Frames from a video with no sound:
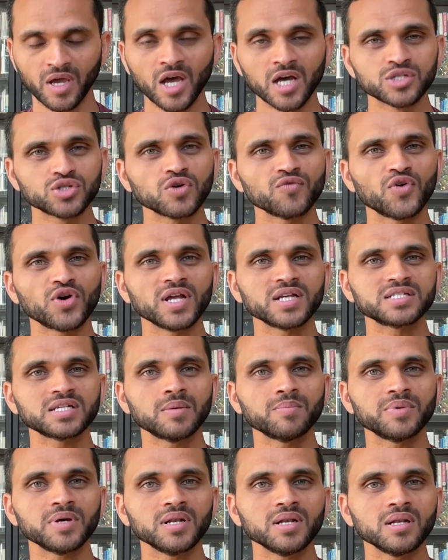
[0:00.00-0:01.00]
So, for
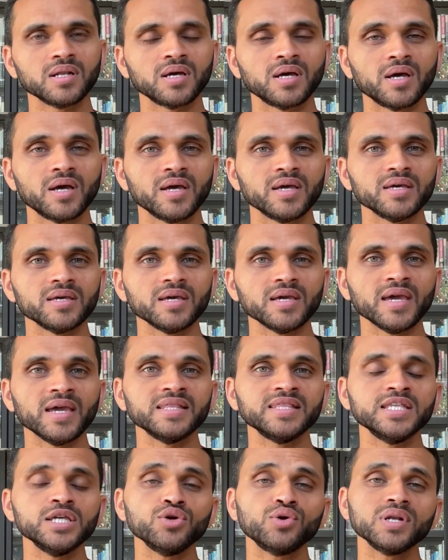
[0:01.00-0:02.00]
example, a
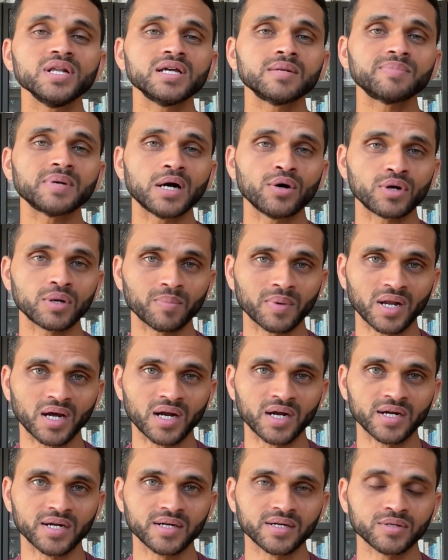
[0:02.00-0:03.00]
nuclear power
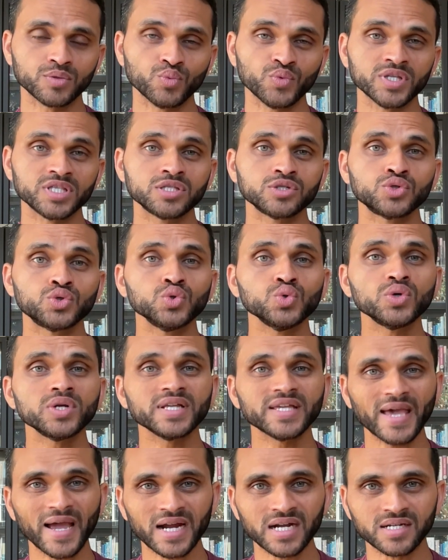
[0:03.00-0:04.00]
plant with two
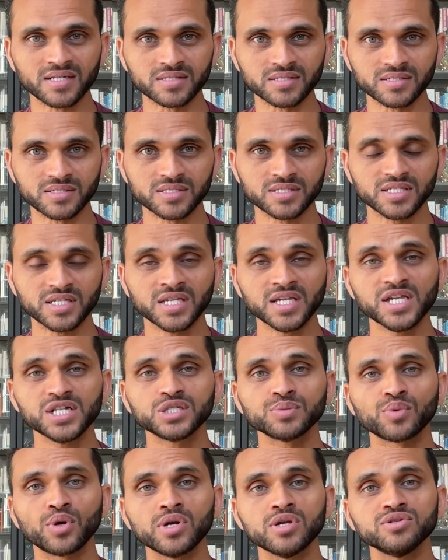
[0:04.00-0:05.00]
reactors,
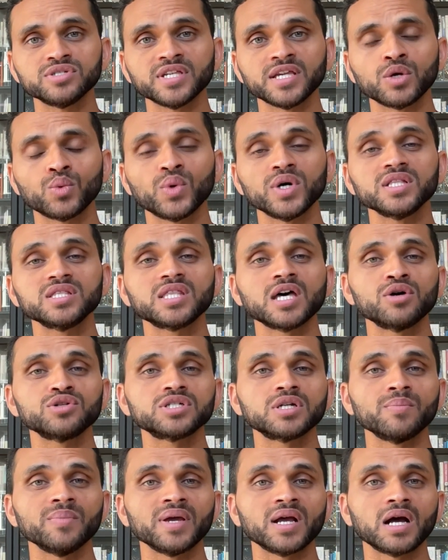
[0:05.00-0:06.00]
each producing
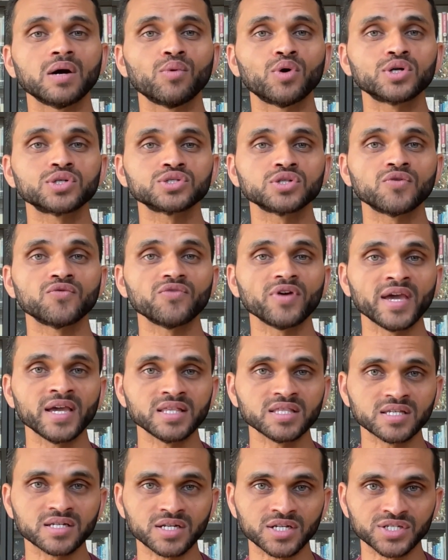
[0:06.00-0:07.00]
1000 megawatts of
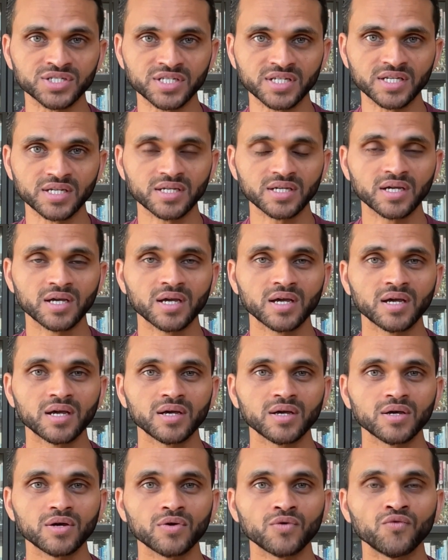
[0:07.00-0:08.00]
energy,
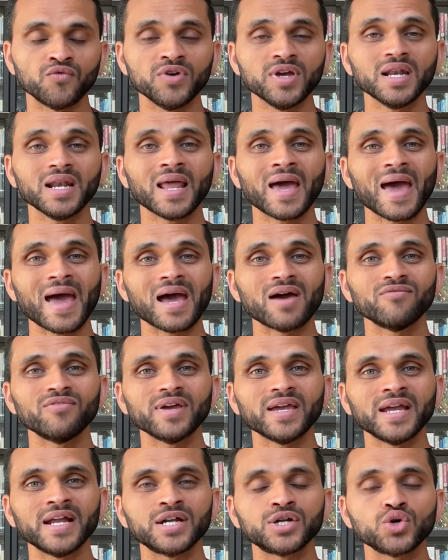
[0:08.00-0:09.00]
will have
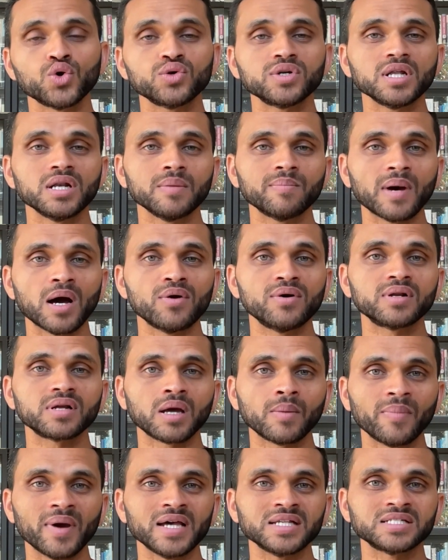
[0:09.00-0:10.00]
a total power
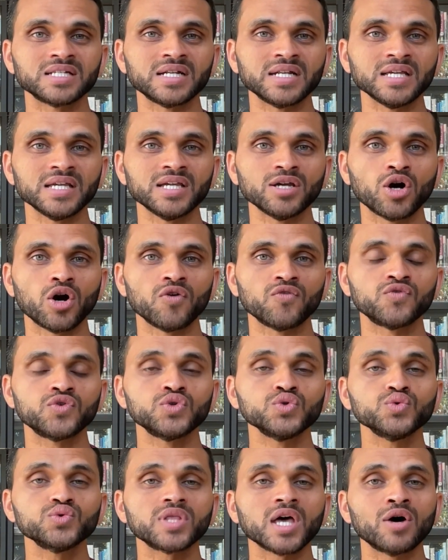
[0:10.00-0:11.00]
capacity of
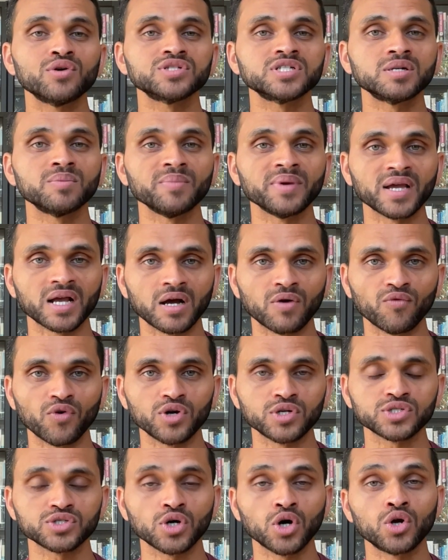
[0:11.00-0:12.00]
2000
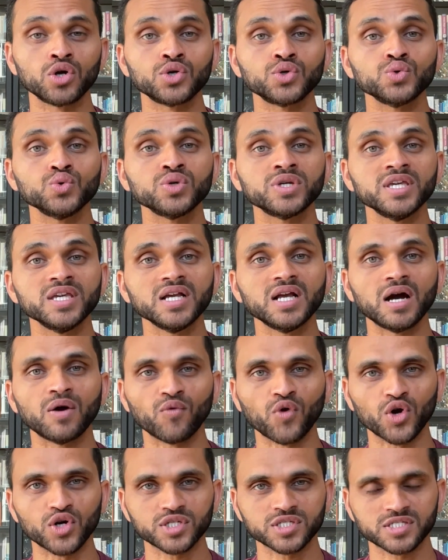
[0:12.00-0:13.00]
megawatts or 2
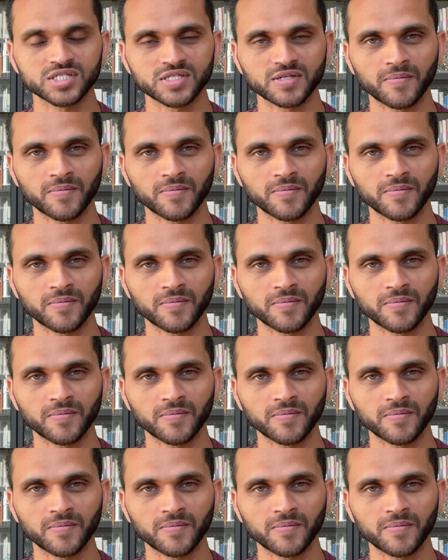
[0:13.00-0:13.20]
gigawatts.